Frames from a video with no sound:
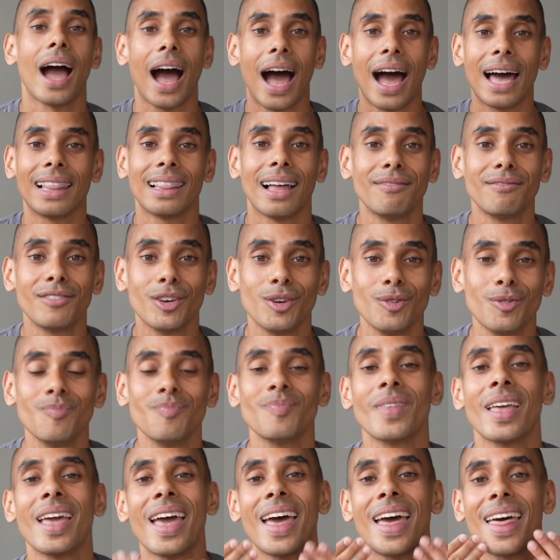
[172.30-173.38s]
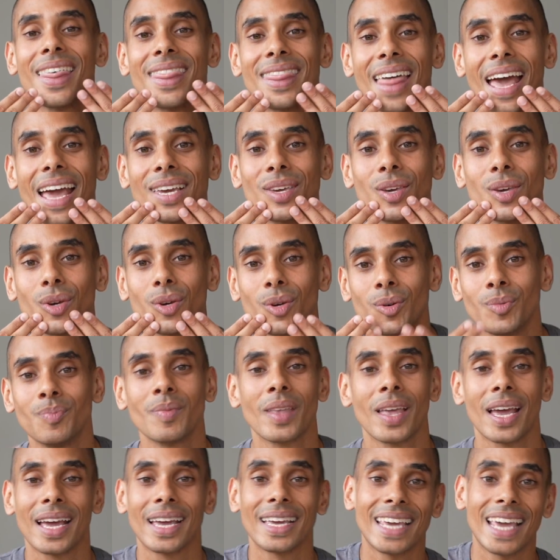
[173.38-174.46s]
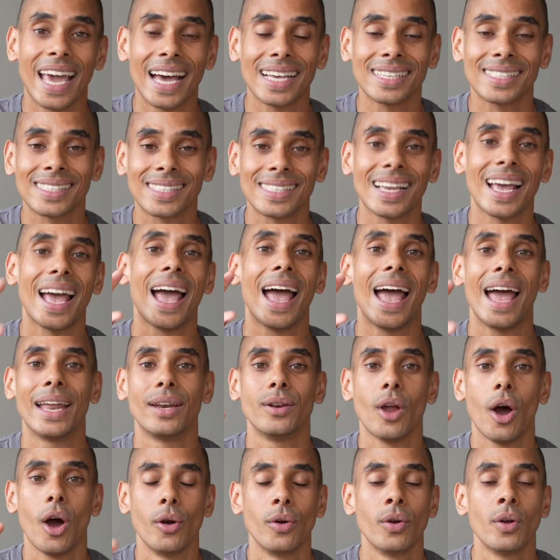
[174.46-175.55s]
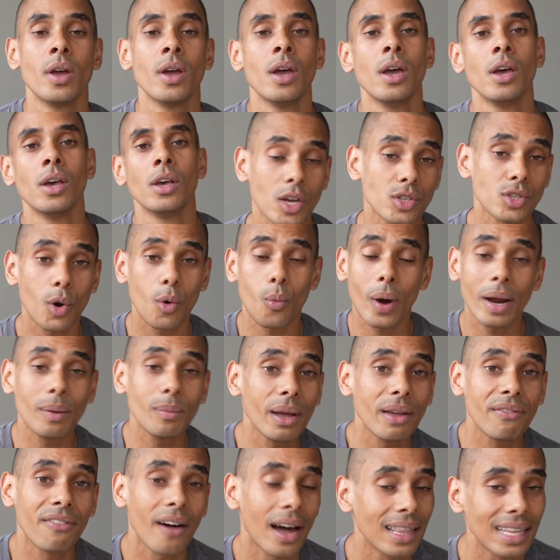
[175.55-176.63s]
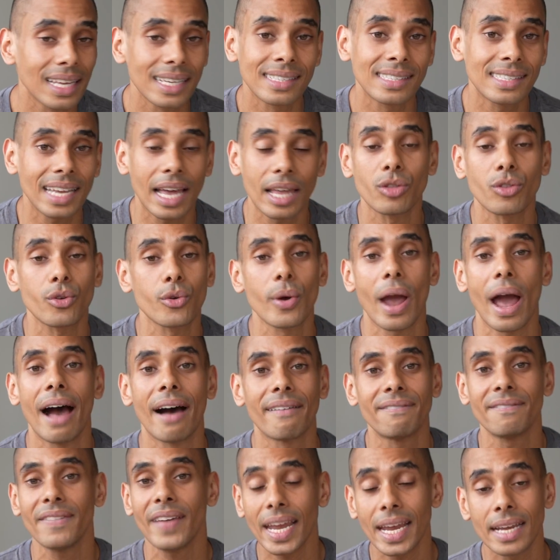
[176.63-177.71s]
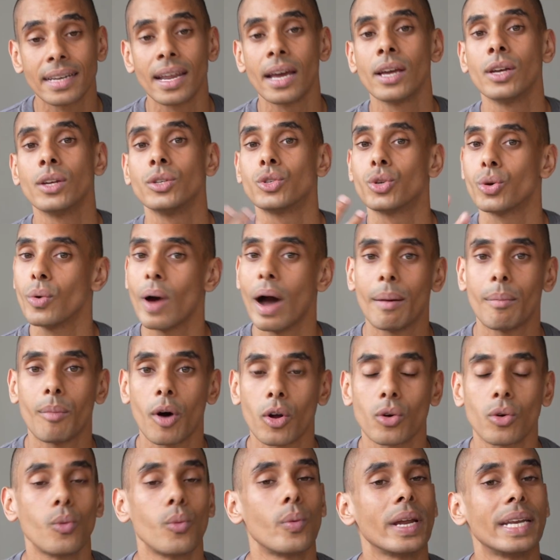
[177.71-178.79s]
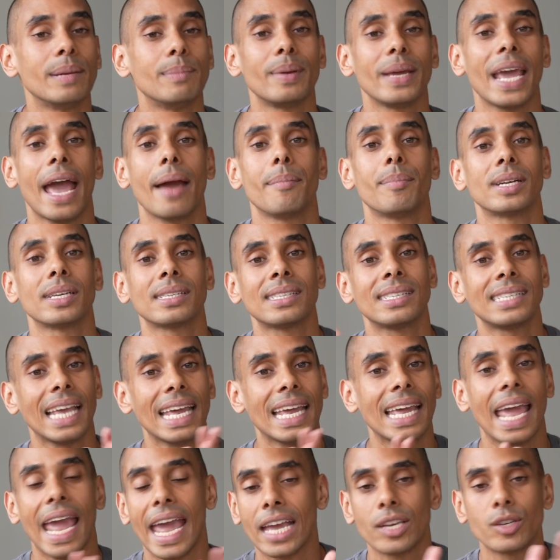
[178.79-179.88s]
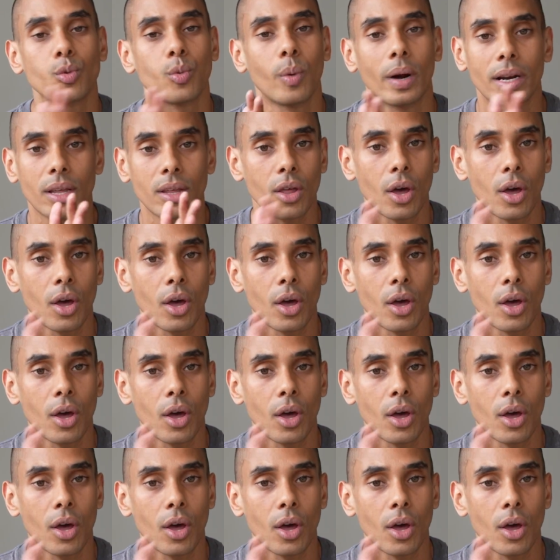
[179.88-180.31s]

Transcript: I love you, thank you, yes, and no. So when we finally send through our feed to our model, we'd be able to see each one of